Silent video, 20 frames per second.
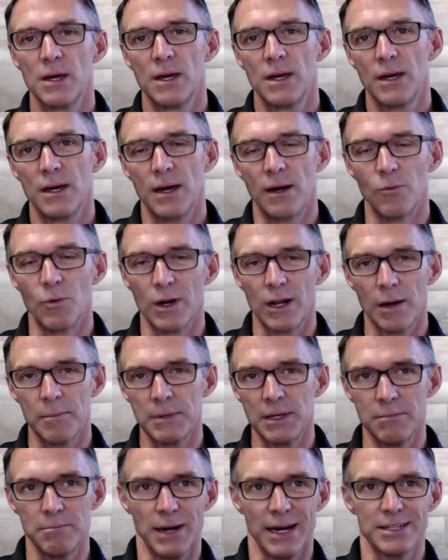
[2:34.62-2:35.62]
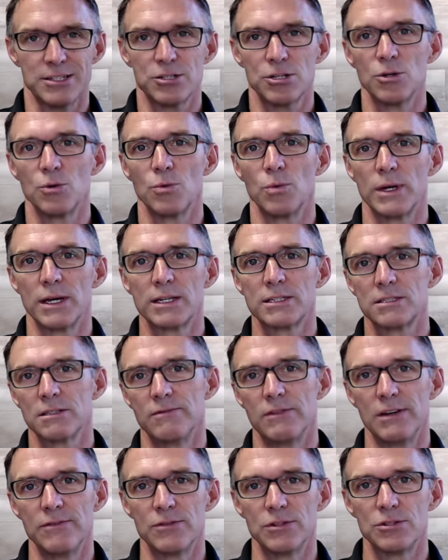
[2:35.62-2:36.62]
And what I mean by 2 weeks of
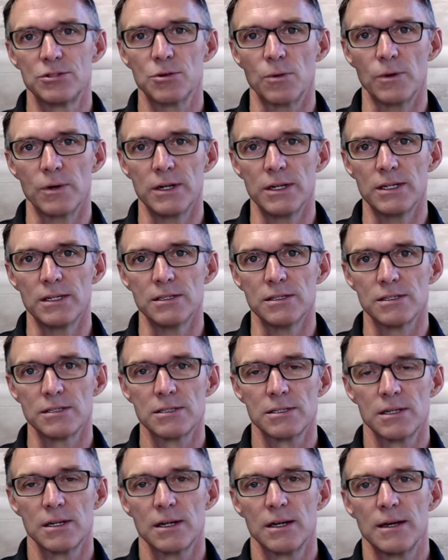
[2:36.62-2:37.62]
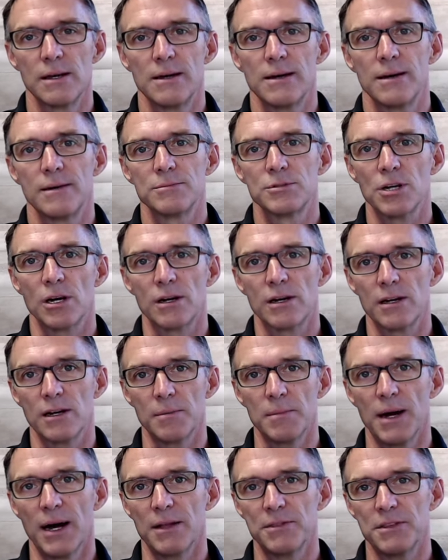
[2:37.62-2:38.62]
inventory is talking
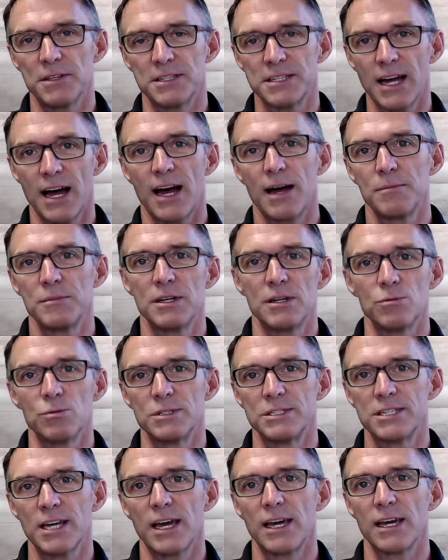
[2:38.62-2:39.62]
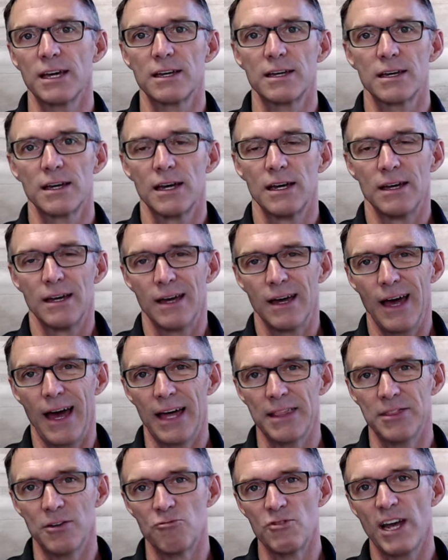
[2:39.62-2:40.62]
about the time that it would take at
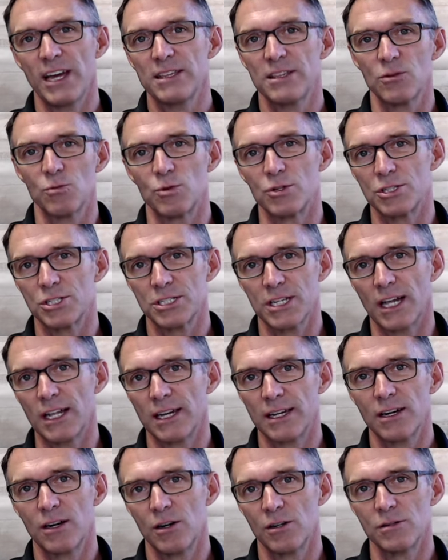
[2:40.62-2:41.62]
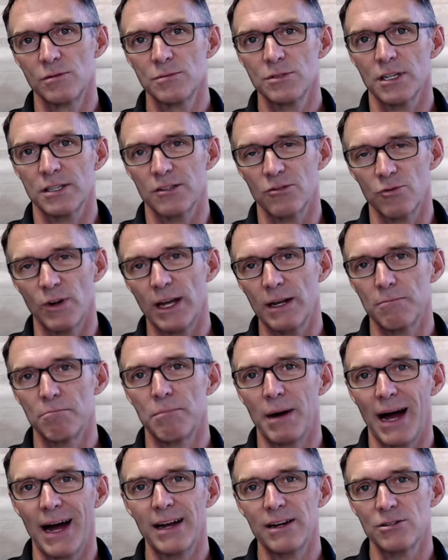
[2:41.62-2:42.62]
the rate that we're selling homes, at the rate
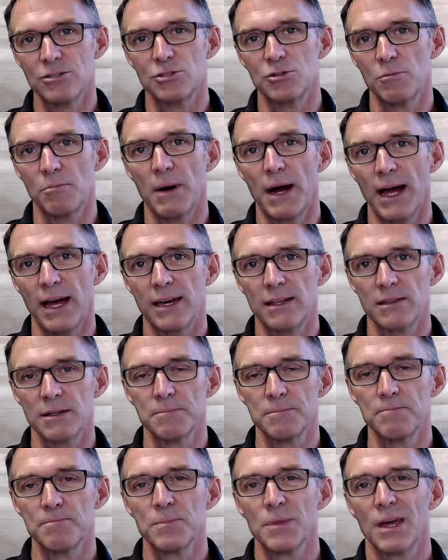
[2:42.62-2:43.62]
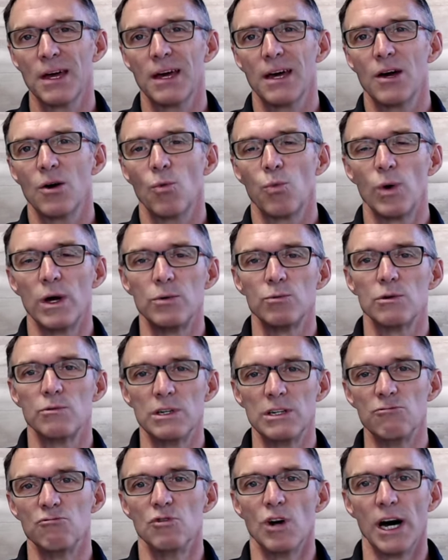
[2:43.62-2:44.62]
buyers are buying them, when would we
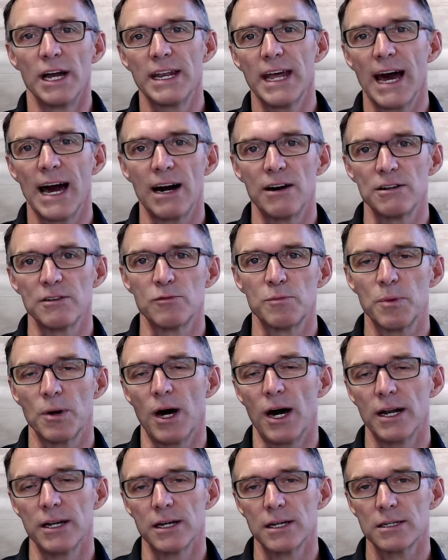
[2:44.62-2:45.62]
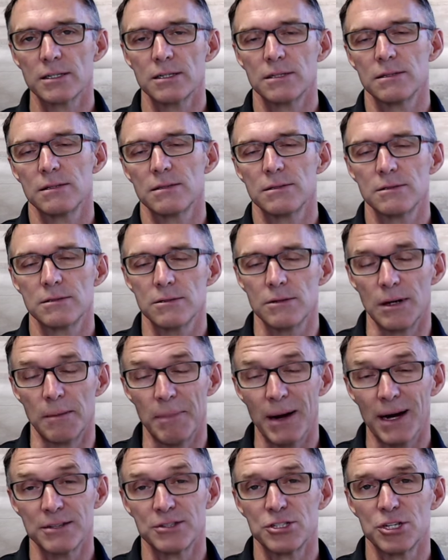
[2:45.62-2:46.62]
run out of product. So in
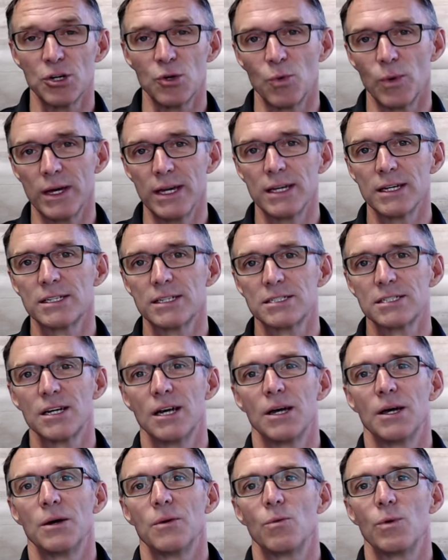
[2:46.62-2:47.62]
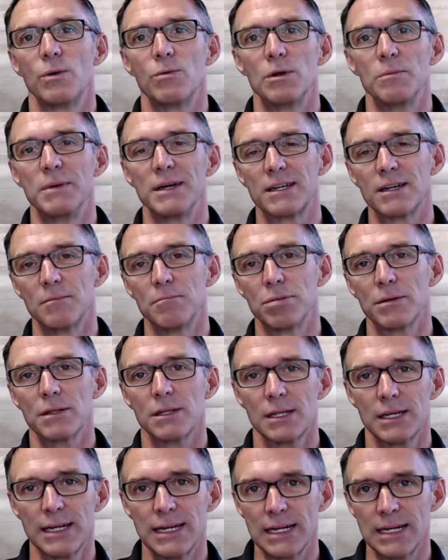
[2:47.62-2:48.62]
about 2 weeks, we would be
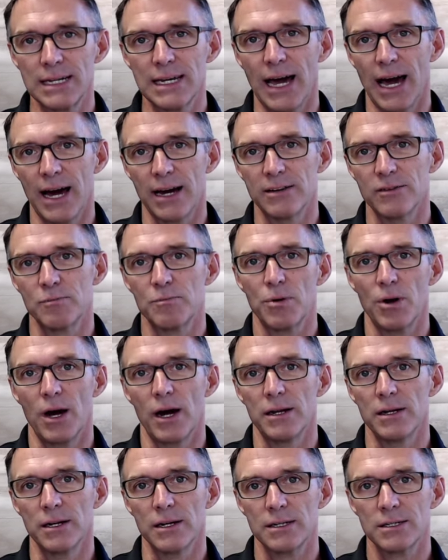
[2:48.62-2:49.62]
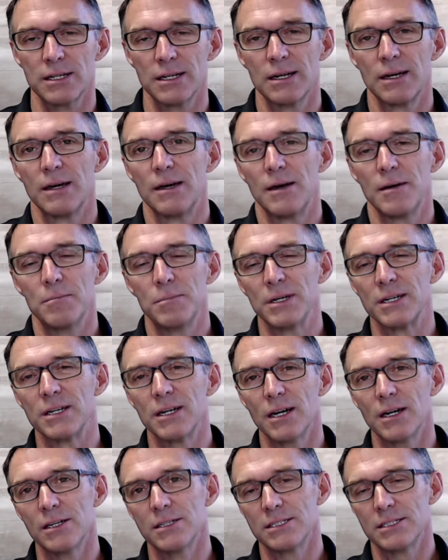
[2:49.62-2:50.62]
completely out of product,
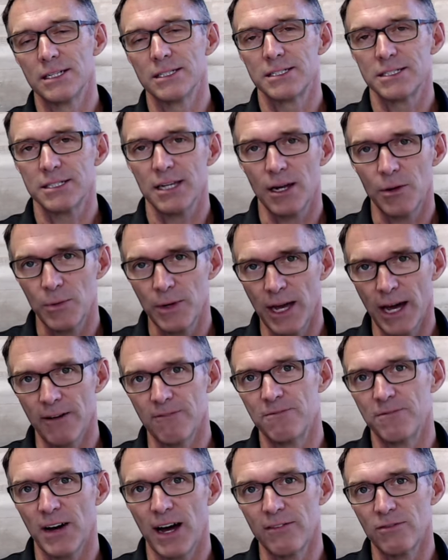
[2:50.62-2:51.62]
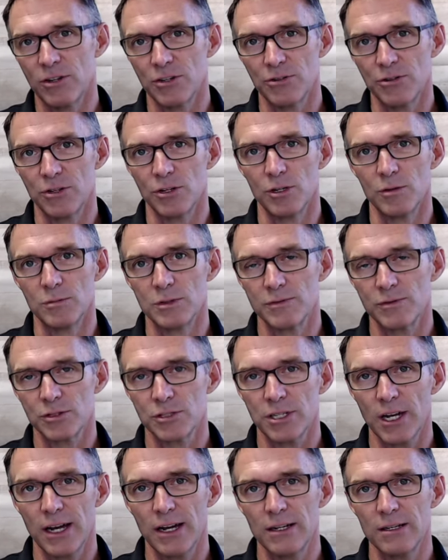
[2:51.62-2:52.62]
because let's say we have 500 homes for
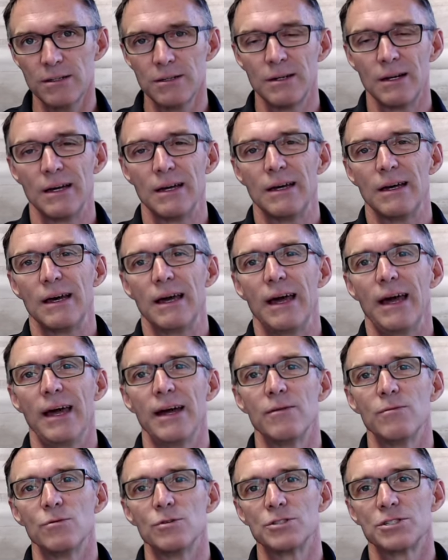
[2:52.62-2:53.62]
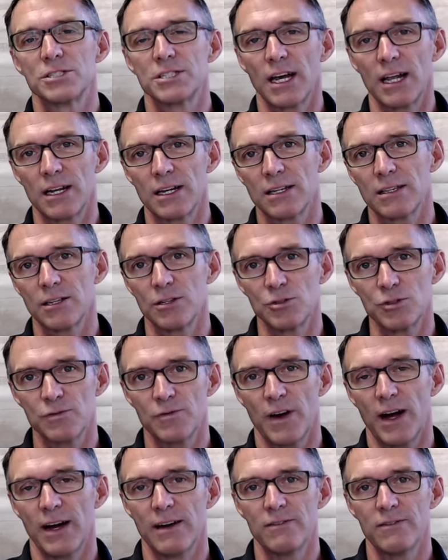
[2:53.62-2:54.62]
sale and we're selling those
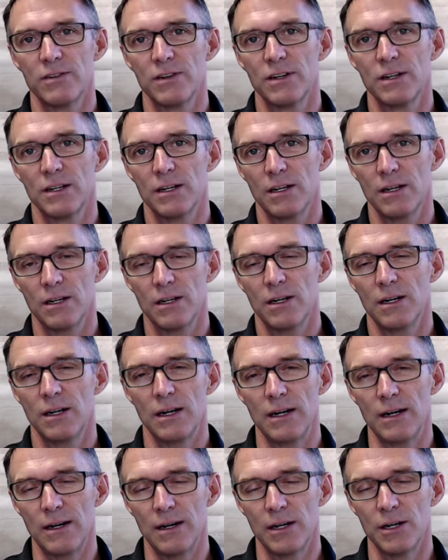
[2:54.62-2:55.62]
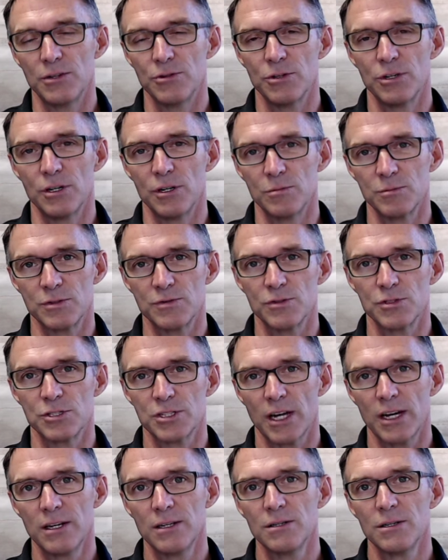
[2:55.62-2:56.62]
500 homes for
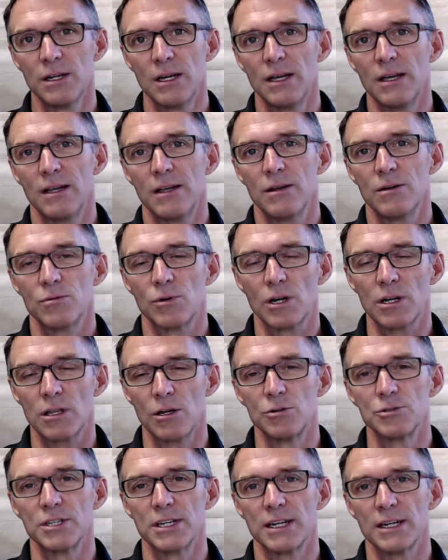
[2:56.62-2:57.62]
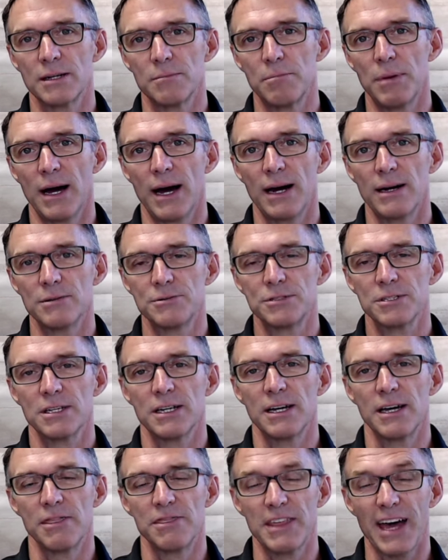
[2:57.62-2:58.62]
sale, closing at about
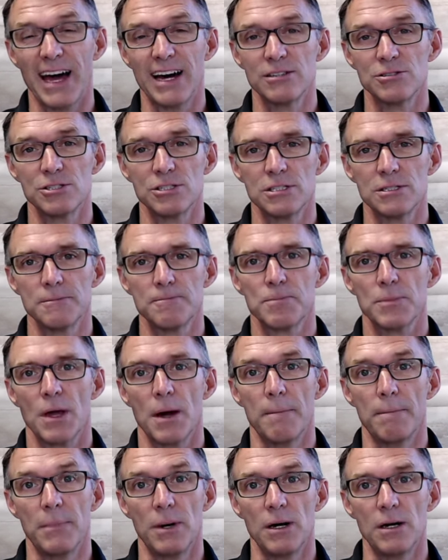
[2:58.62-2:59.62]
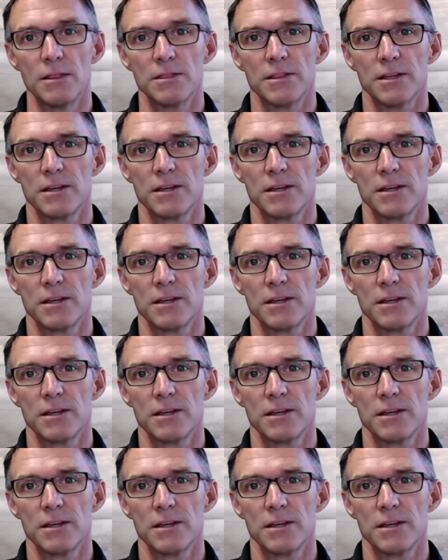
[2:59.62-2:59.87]
1,000 a month.